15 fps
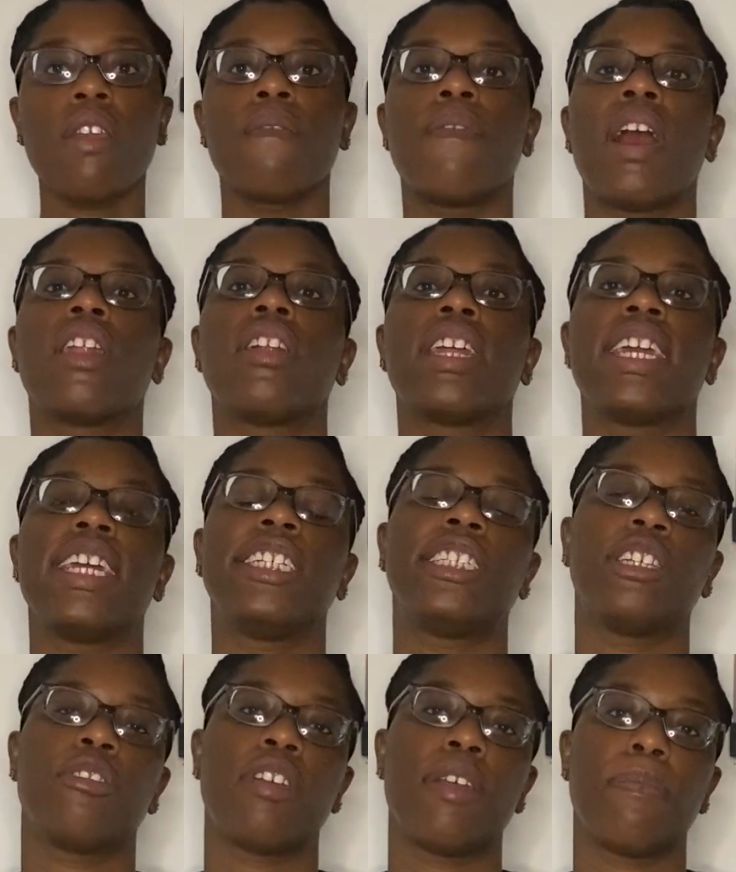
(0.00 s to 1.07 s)
Follow the
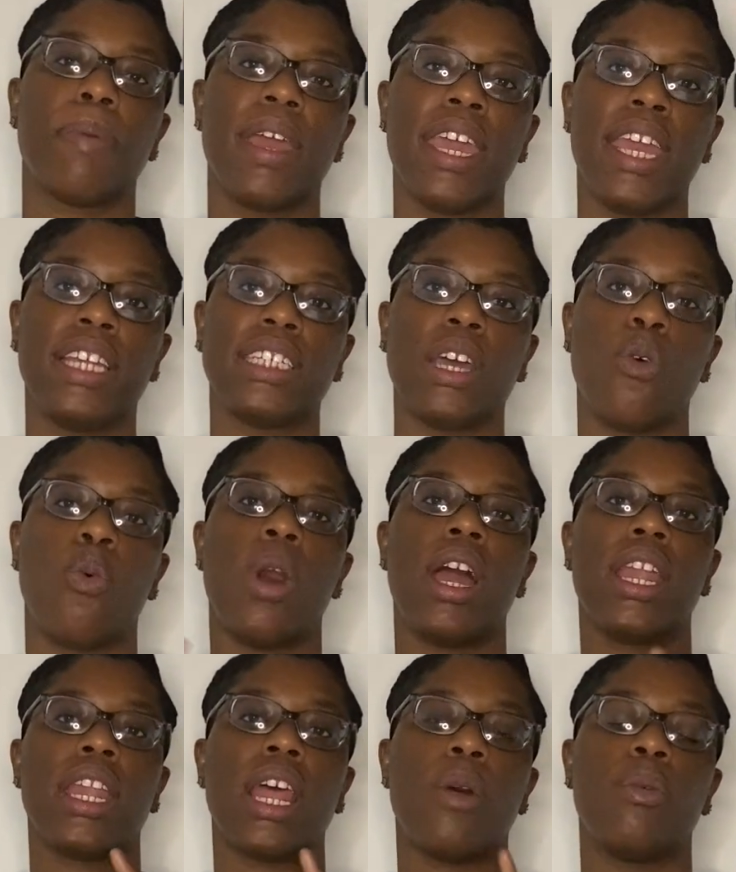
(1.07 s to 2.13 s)
Instagram page at
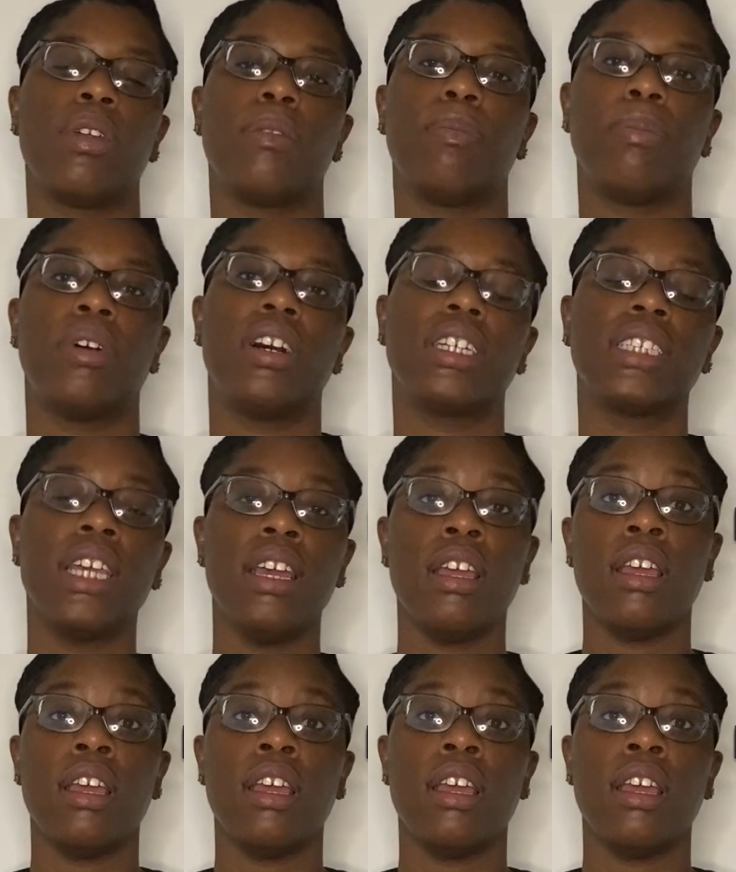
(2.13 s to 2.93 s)
Wind Down with Books.